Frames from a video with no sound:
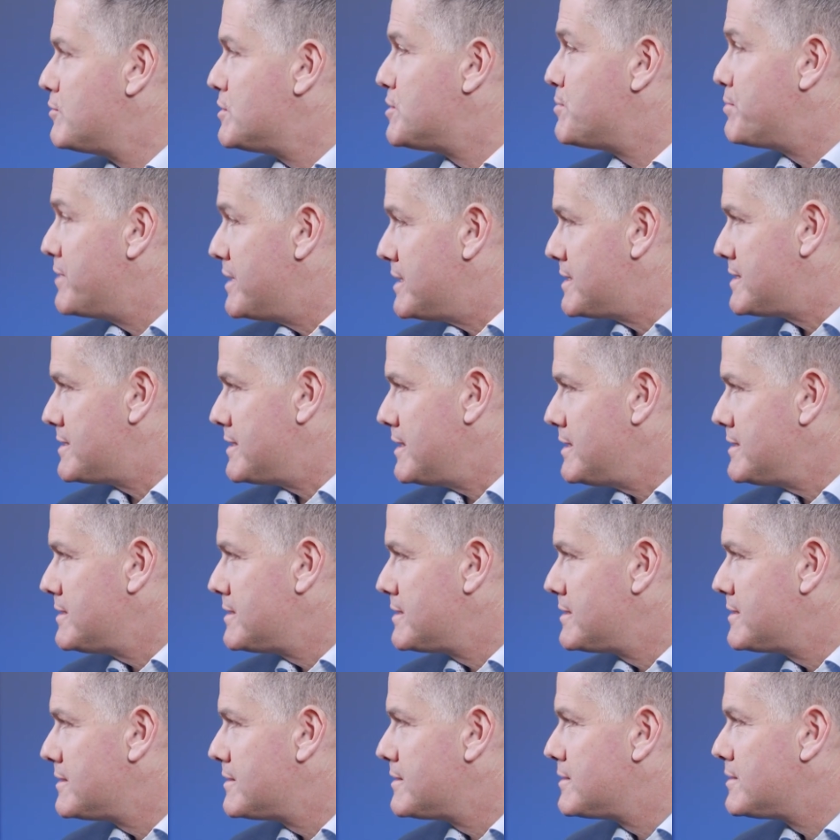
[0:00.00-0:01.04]
with BSS.
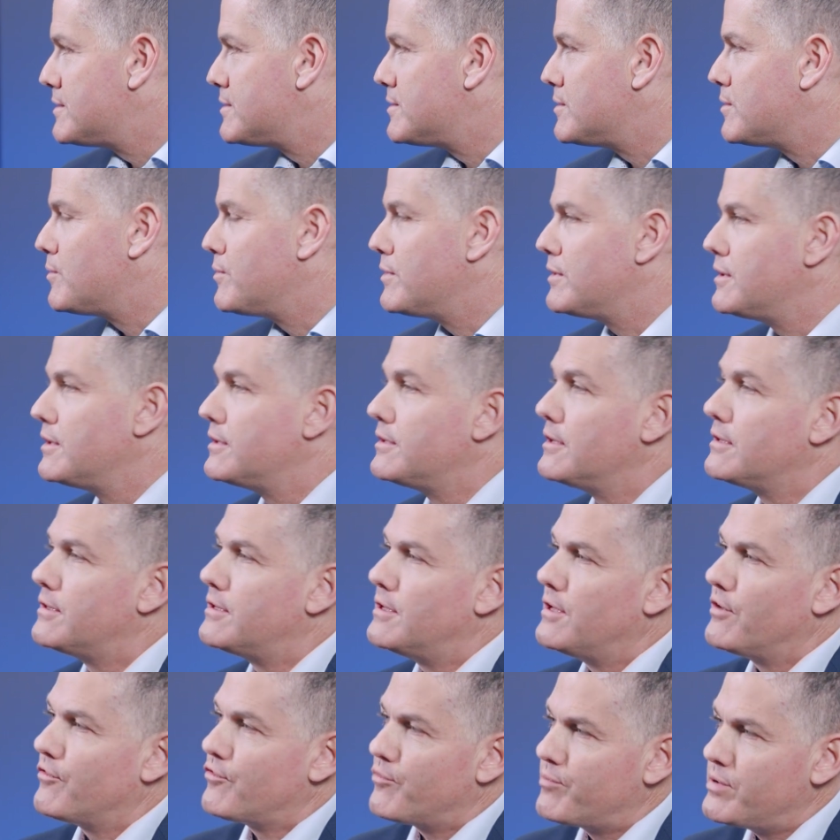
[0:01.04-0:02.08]
So we did the
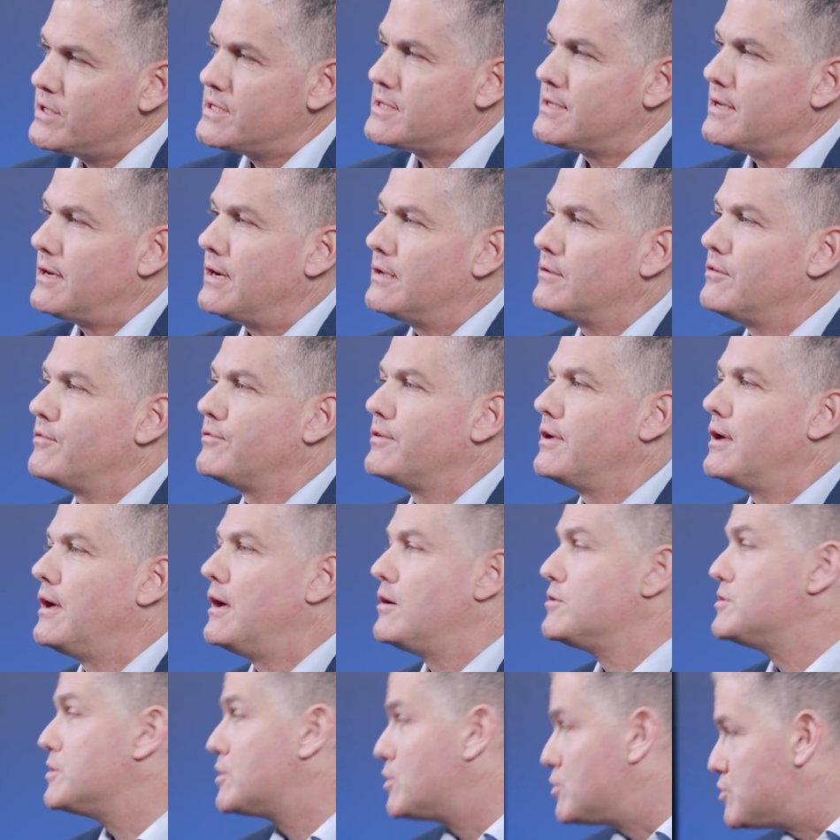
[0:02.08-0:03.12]
TFB side of the
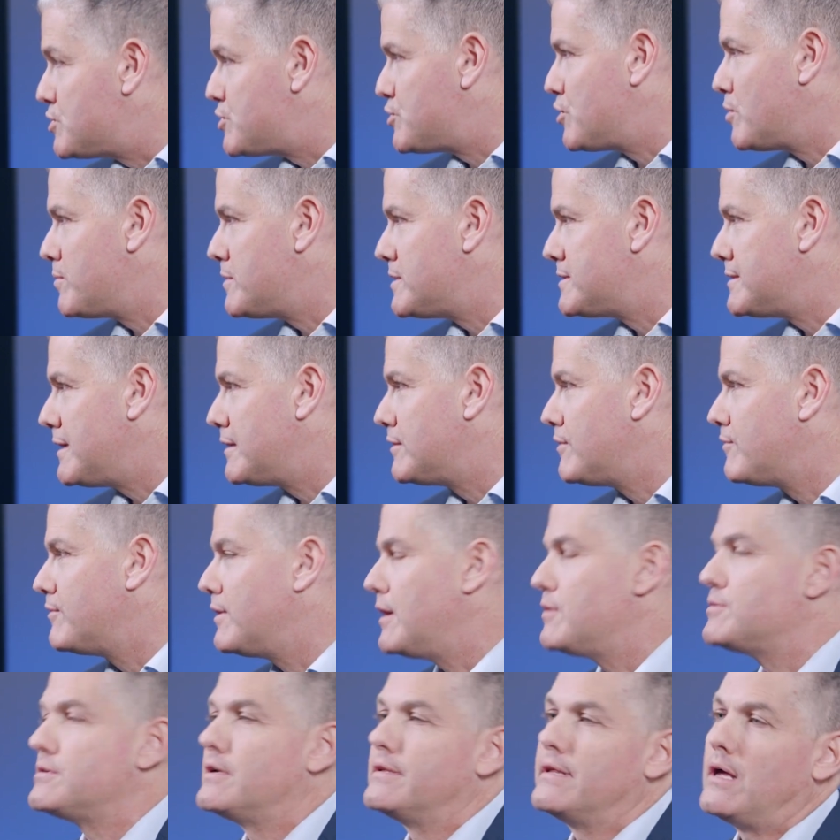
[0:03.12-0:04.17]
house, the consumer side of the
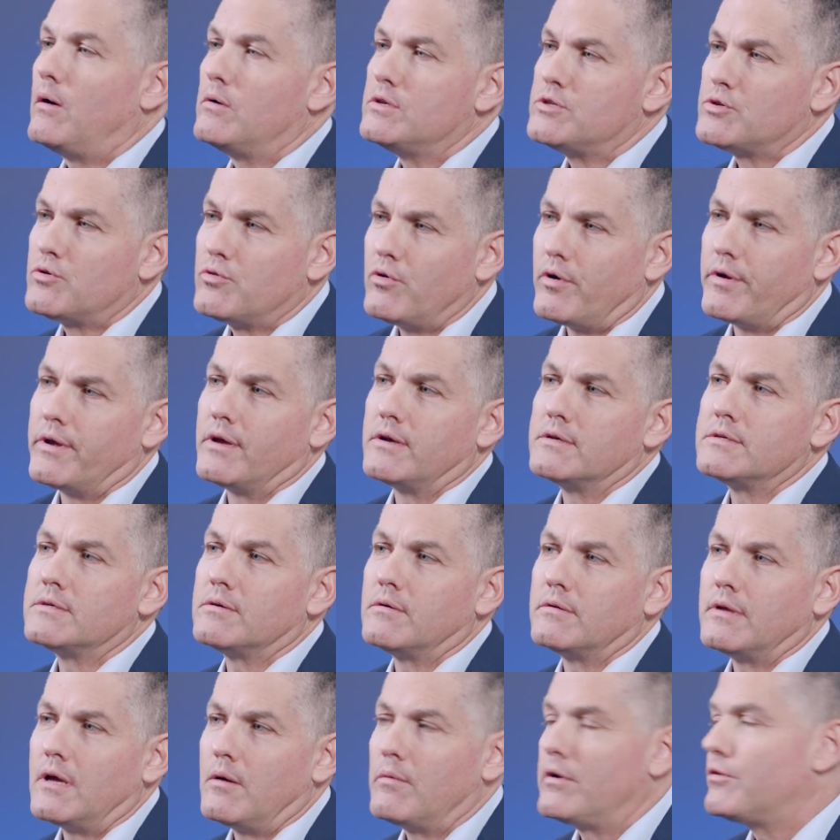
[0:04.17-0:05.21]
house, and now it's growing.
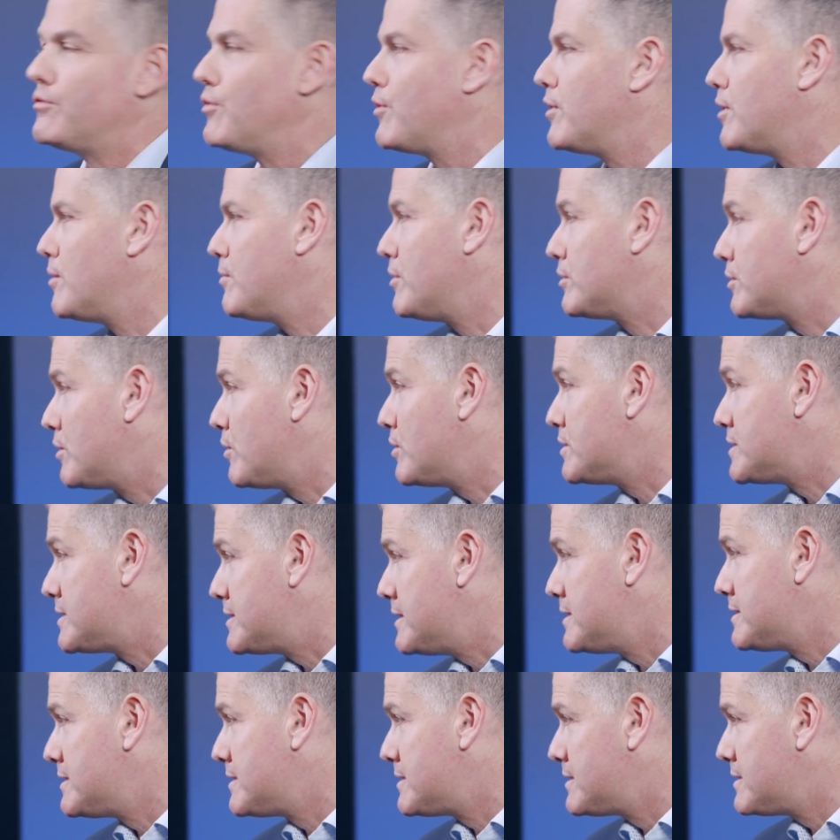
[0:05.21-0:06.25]
So now we're talking about
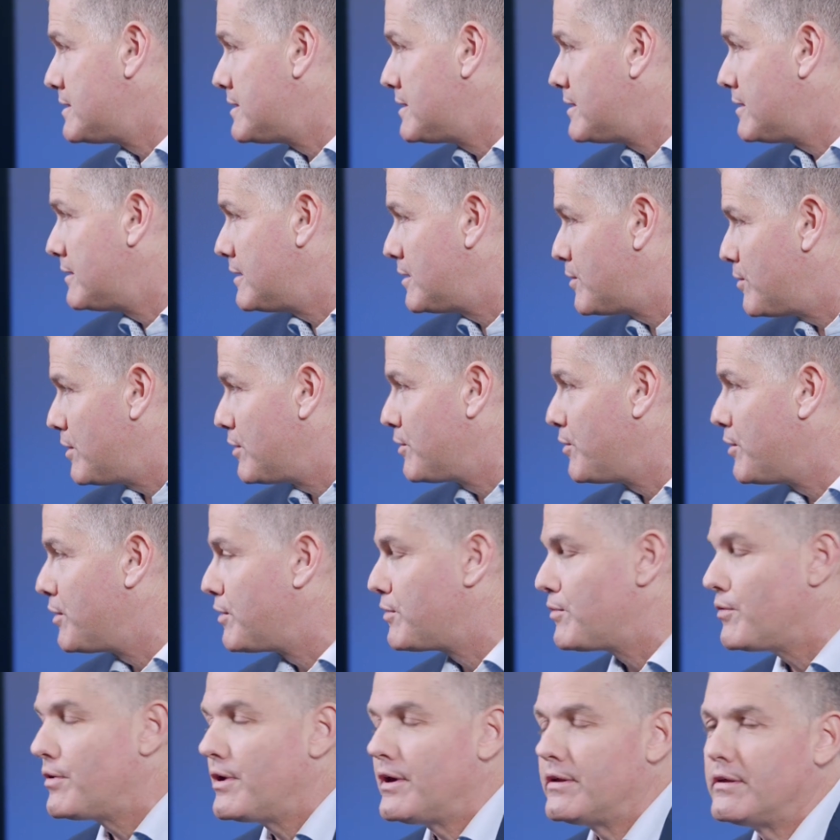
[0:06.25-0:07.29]
OSS uh, that we're doing
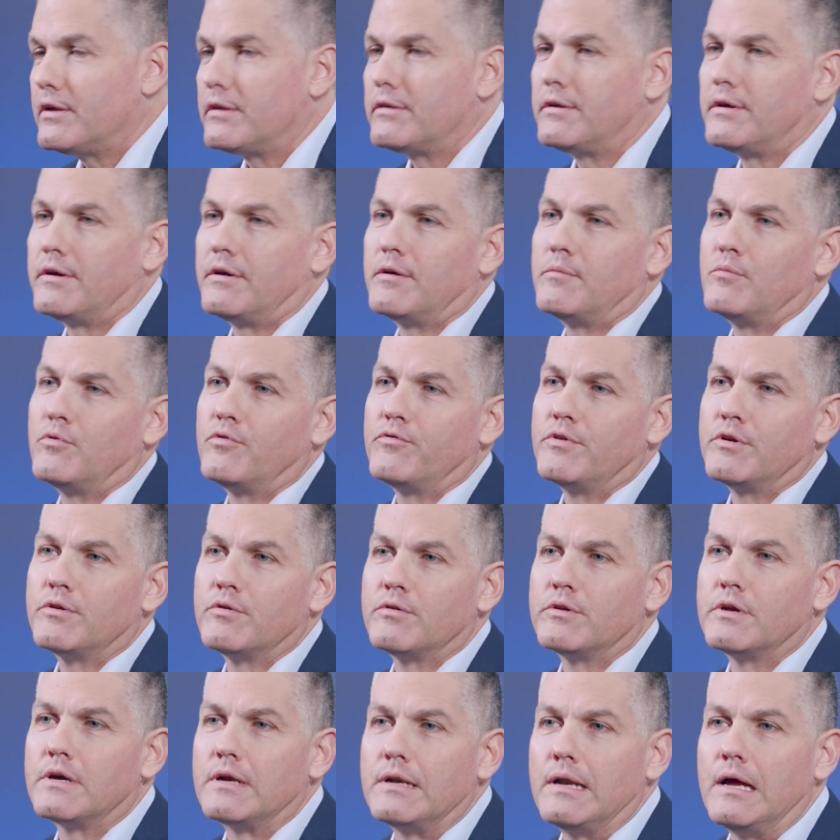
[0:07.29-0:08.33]
together there and moving
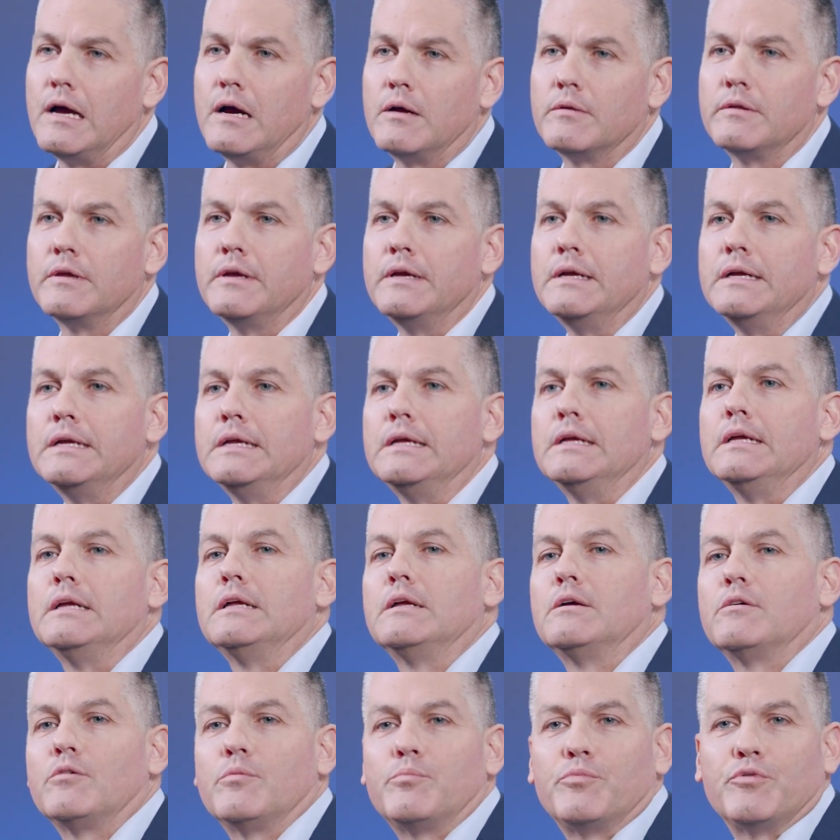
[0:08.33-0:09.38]
to the cloud.
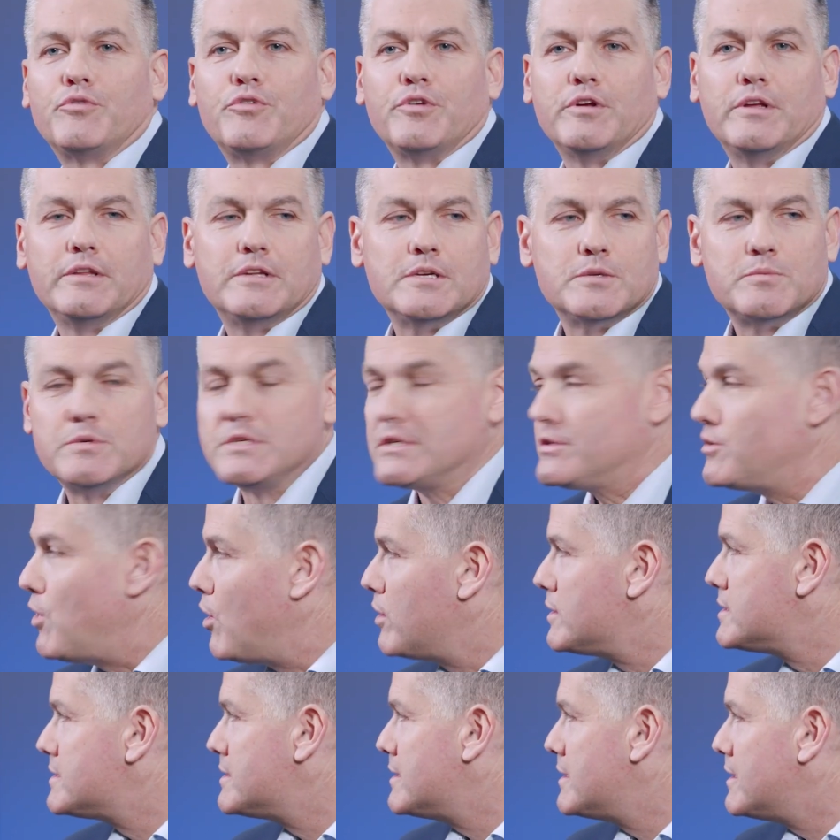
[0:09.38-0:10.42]
Opportunities with
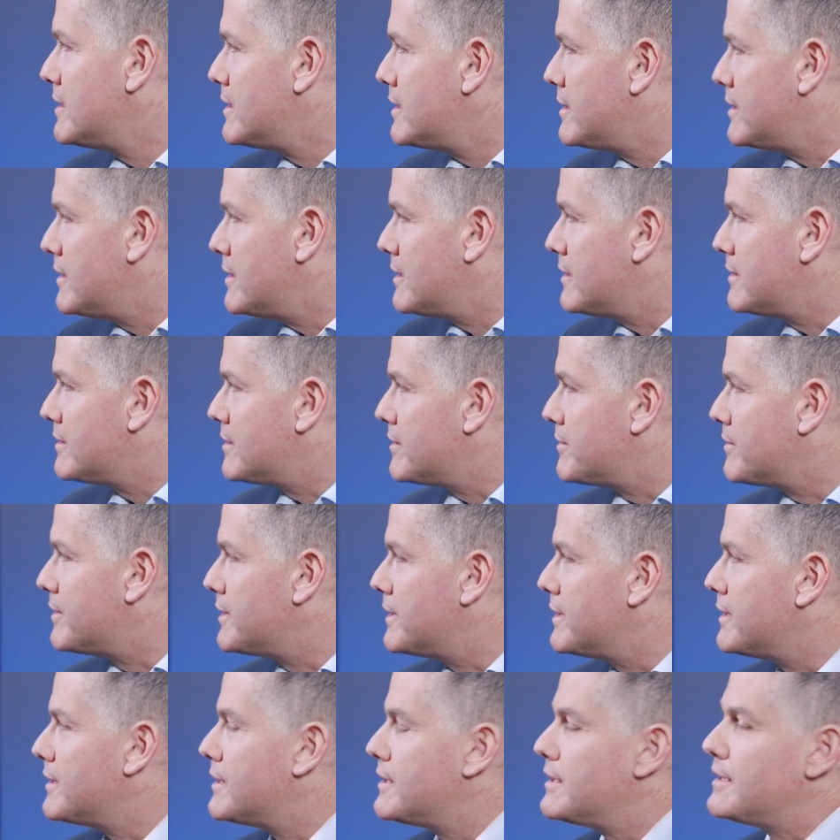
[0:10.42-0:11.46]
Doxy, the
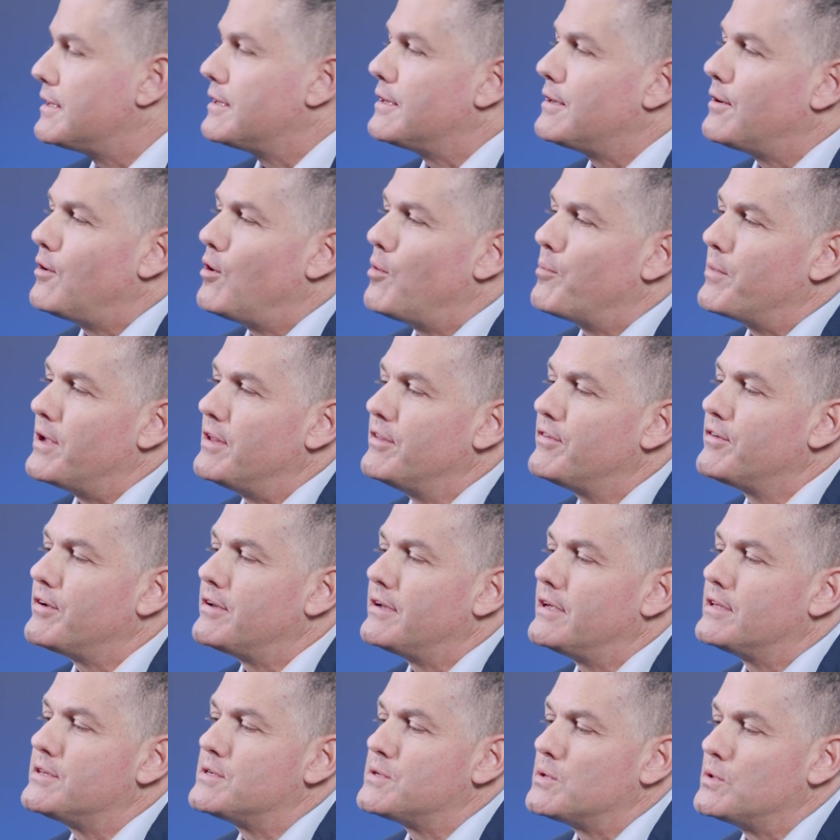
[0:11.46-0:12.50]
mm -hmm. uh, home
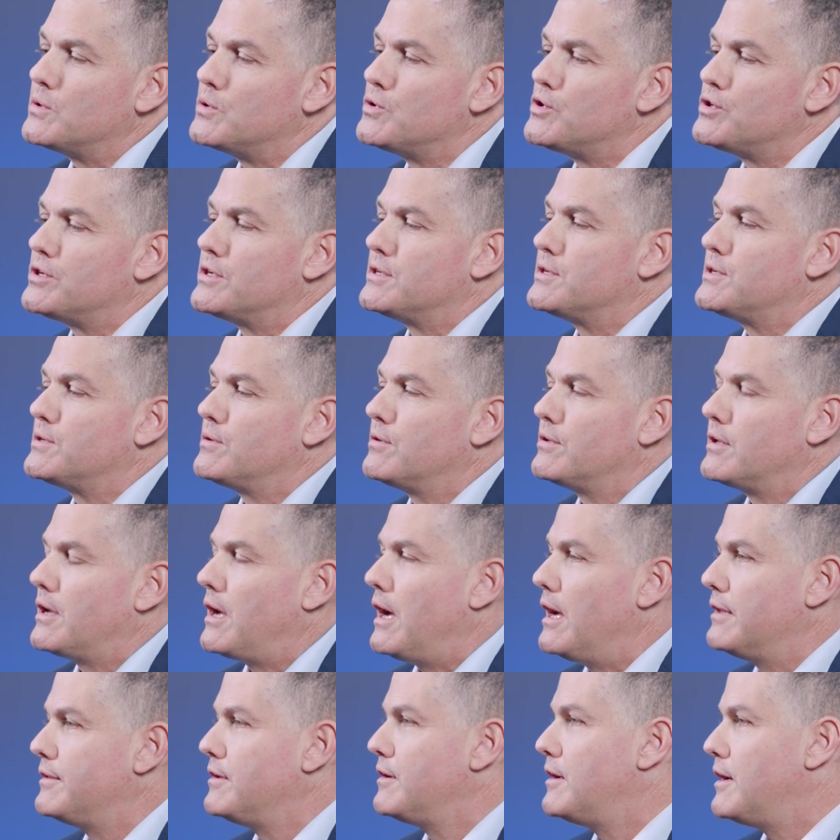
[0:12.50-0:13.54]
internet solutions. So there
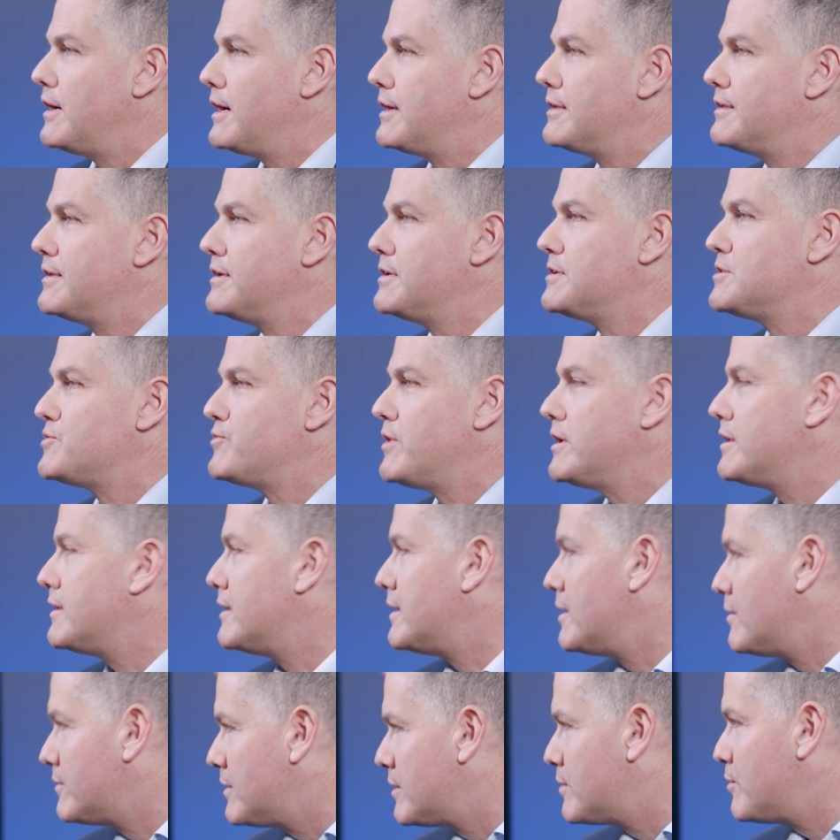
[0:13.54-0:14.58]
are other ideas right
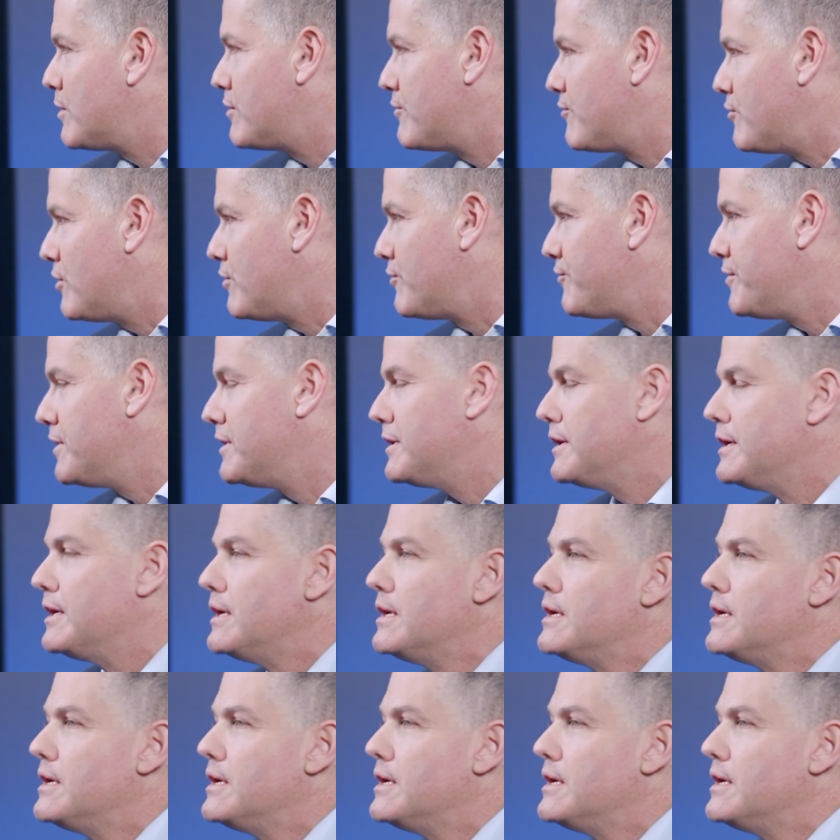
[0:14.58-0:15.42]
now that we're evolving.